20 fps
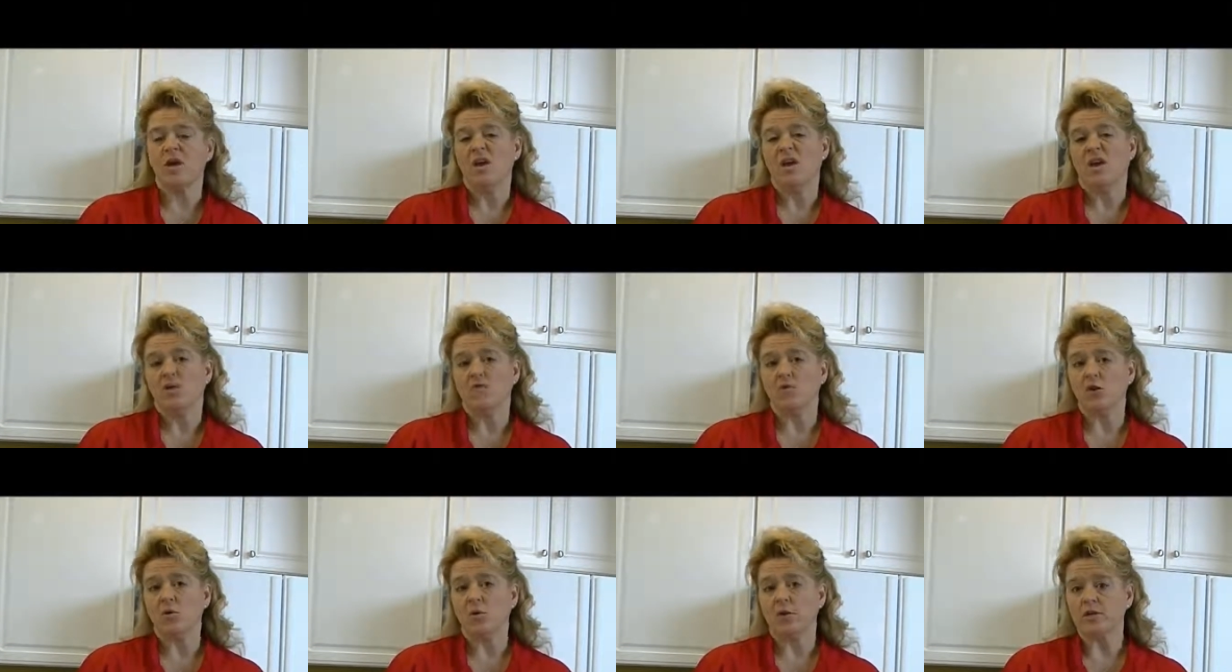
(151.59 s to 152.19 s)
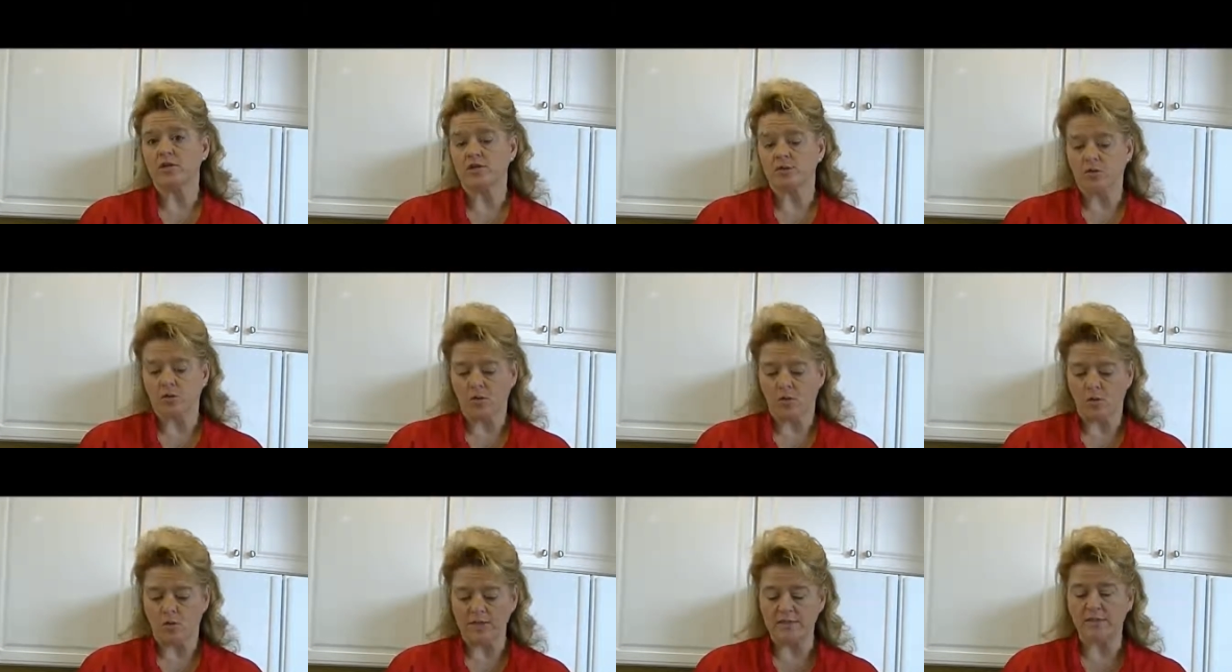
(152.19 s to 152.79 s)
If you don't want to do the
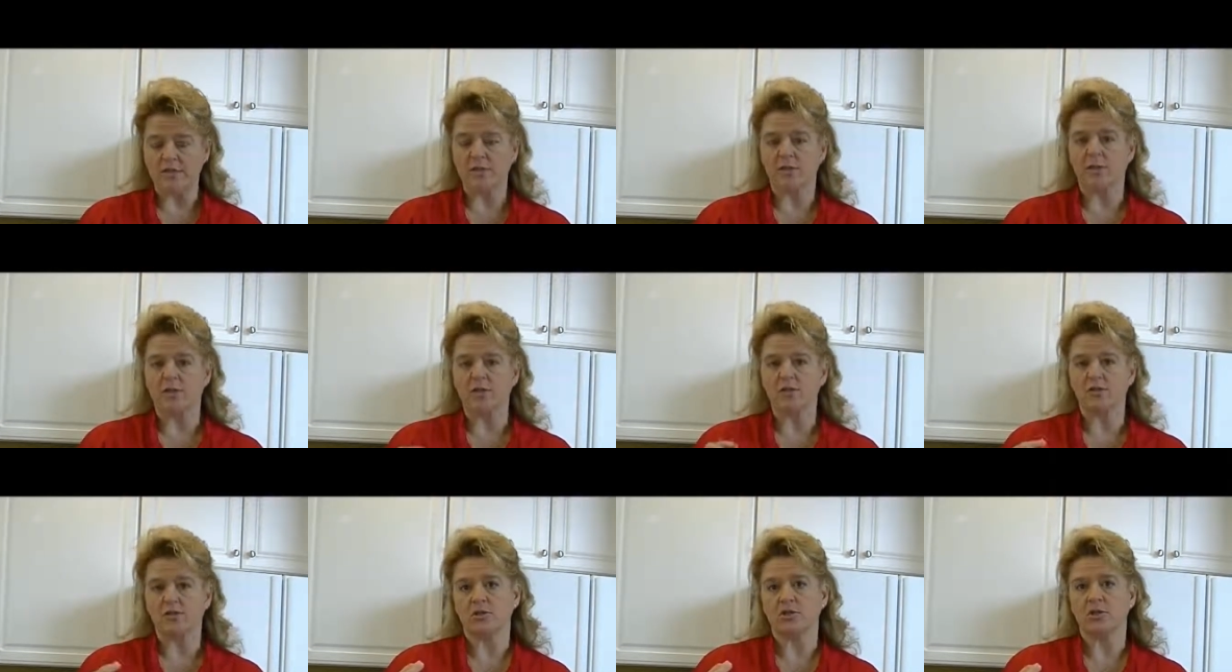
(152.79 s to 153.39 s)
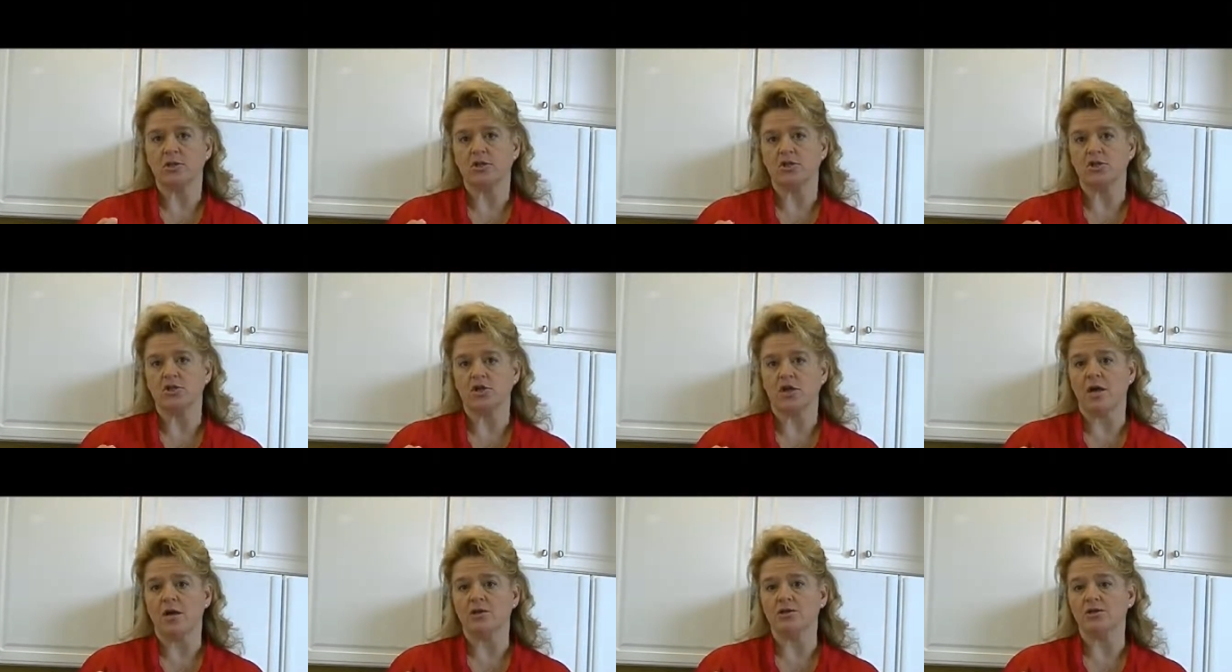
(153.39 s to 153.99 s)
whole ones and you want to do the little
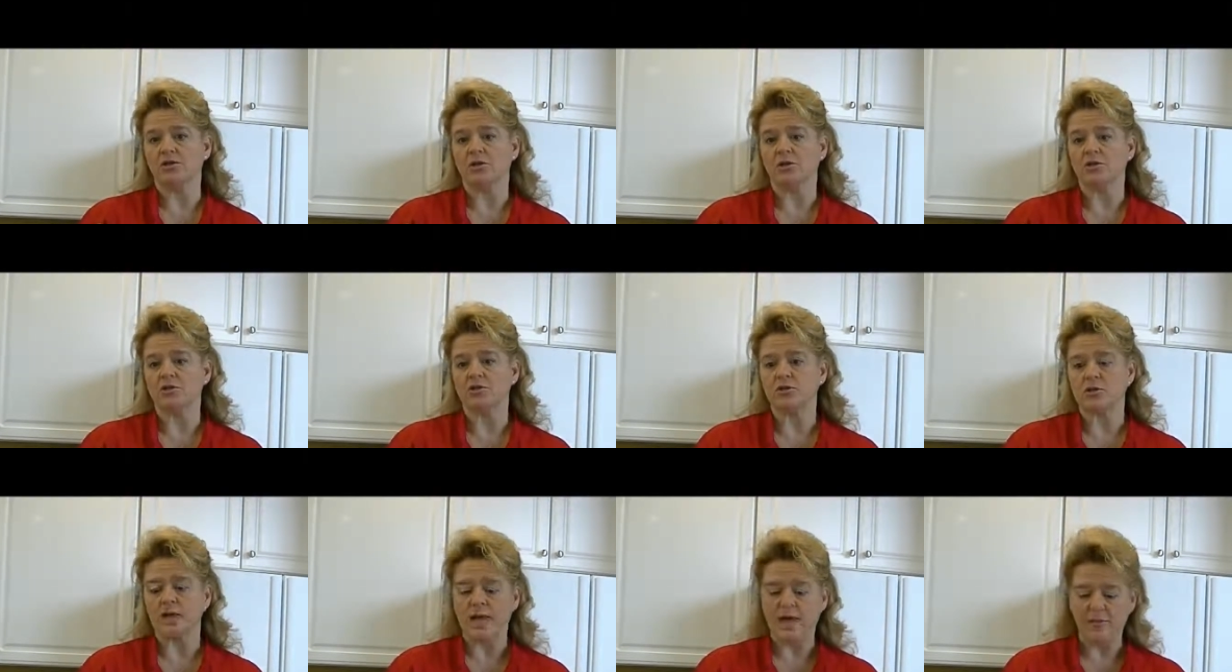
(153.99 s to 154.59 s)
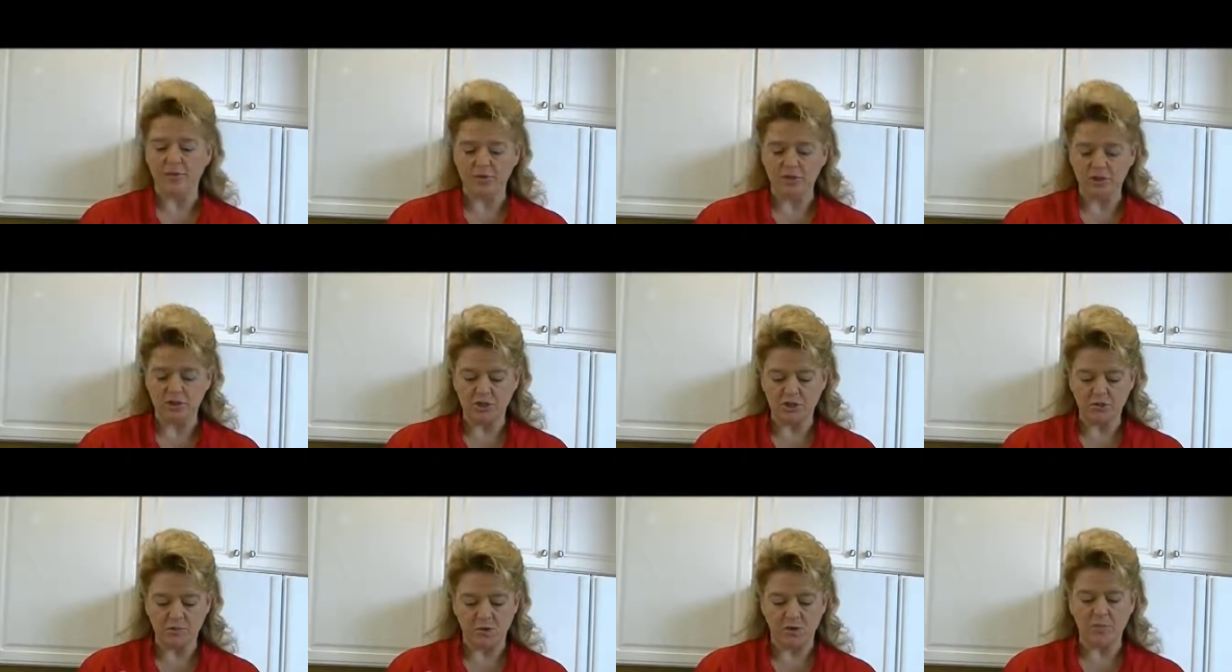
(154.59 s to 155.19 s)
chunks, you can do that. But you
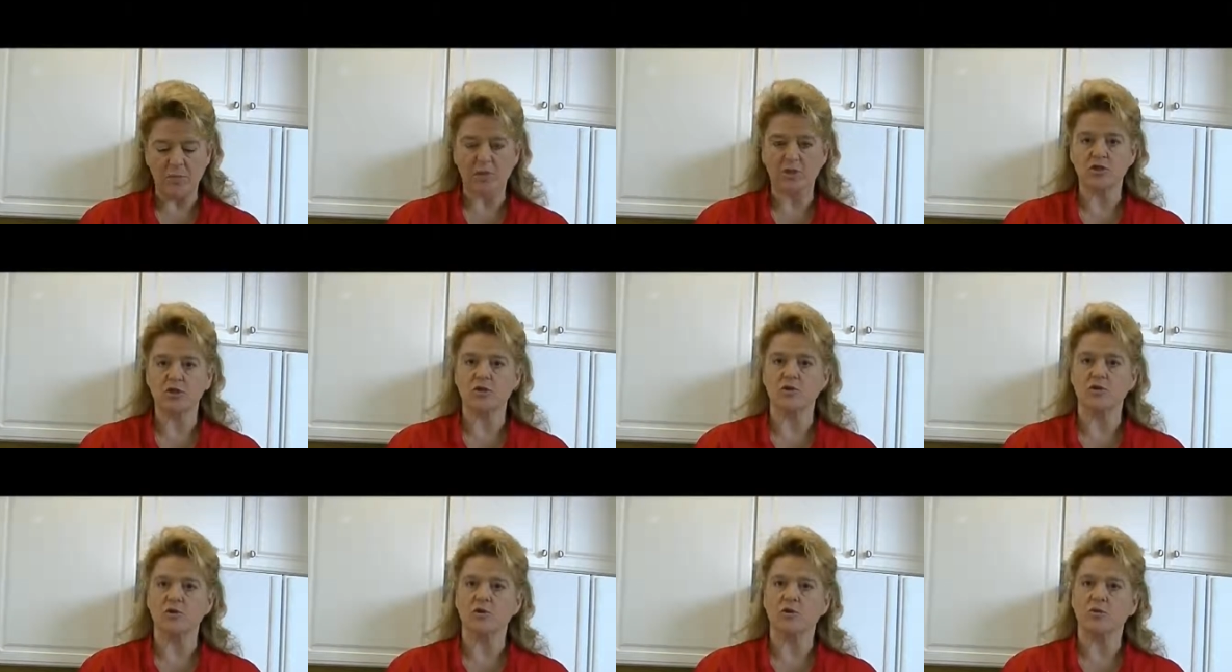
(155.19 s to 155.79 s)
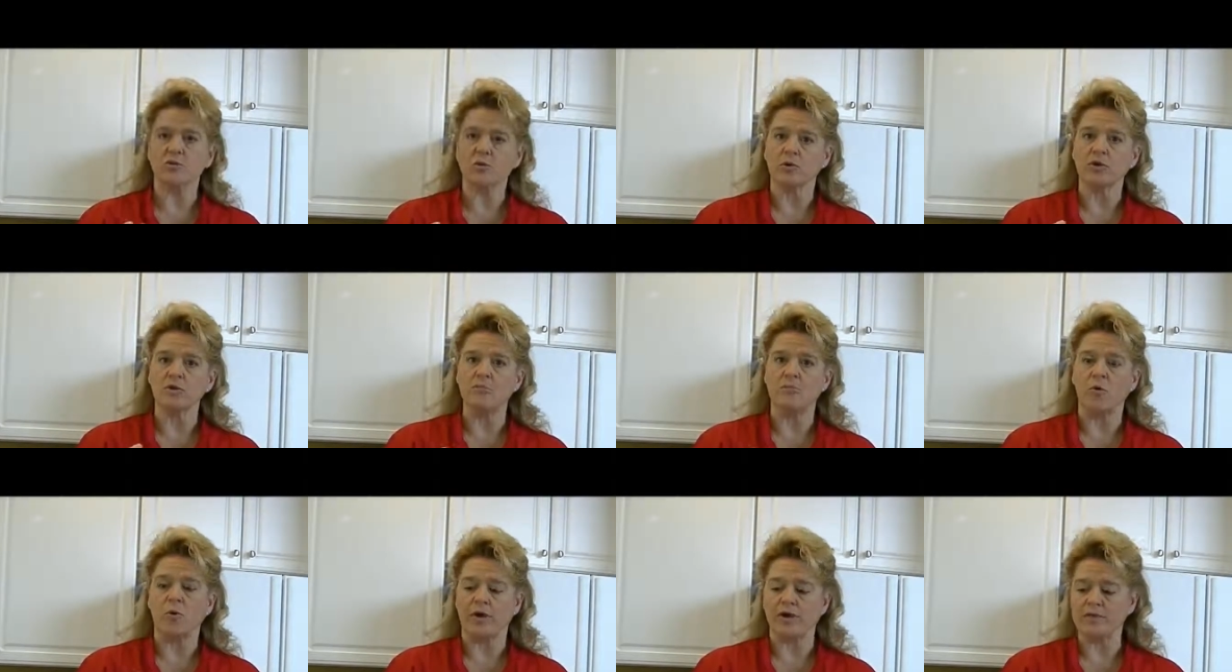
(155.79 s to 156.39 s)
just want to make sure that they're really
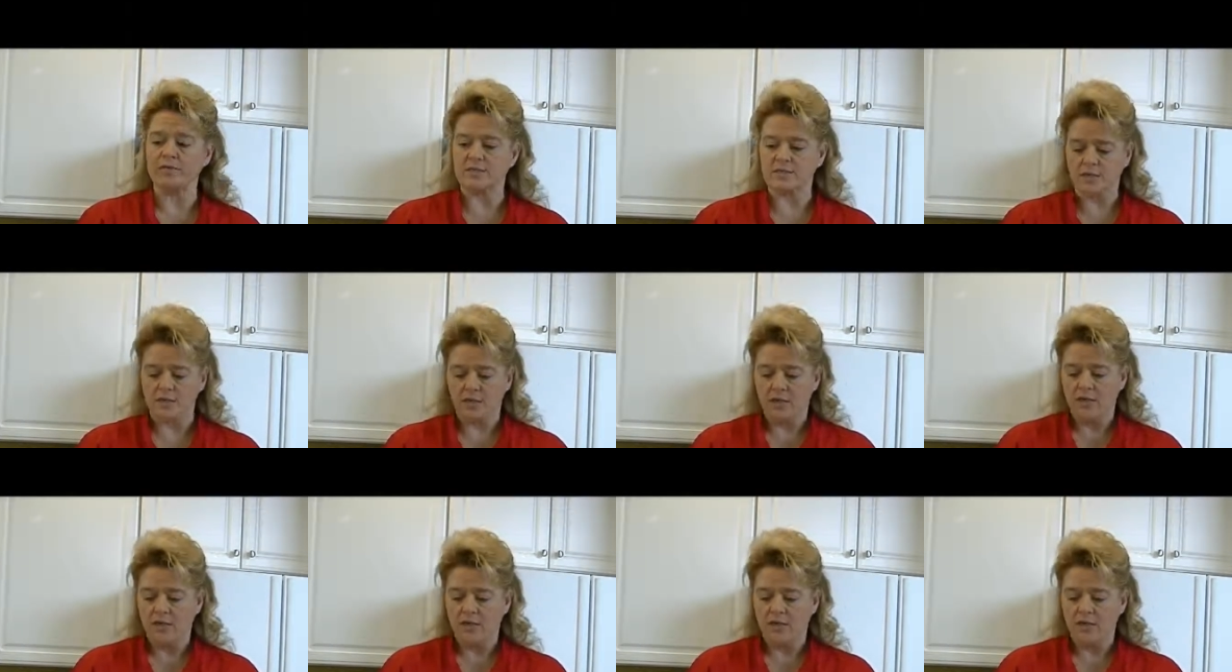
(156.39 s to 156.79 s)
moist.